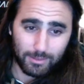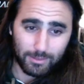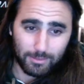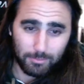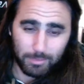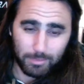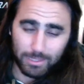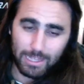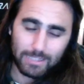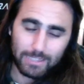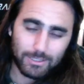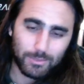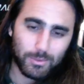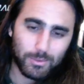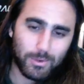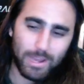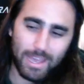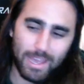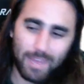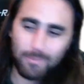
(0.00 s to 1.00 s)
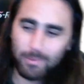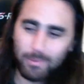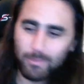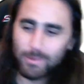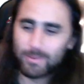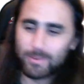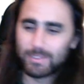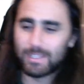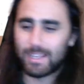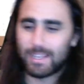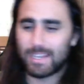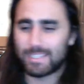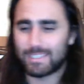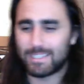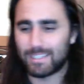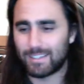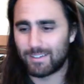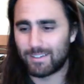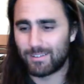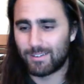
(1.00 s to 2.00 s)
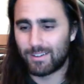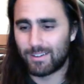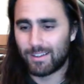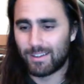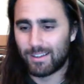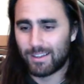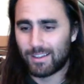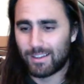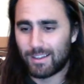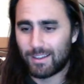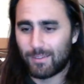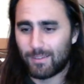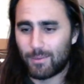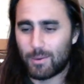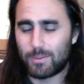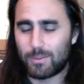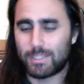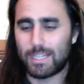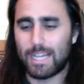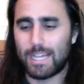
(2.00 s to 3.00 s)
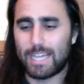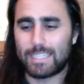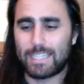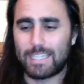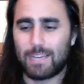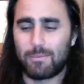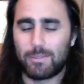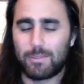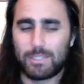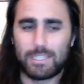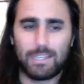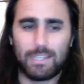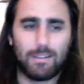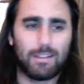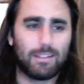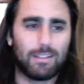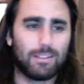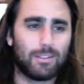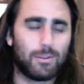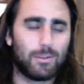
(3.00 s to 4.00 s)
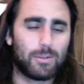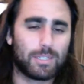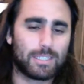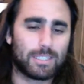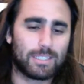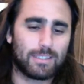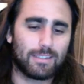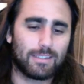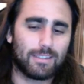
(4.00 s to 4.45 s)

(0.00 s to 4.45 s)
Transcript: But that just won't happen. When was the last time you seen Lewis,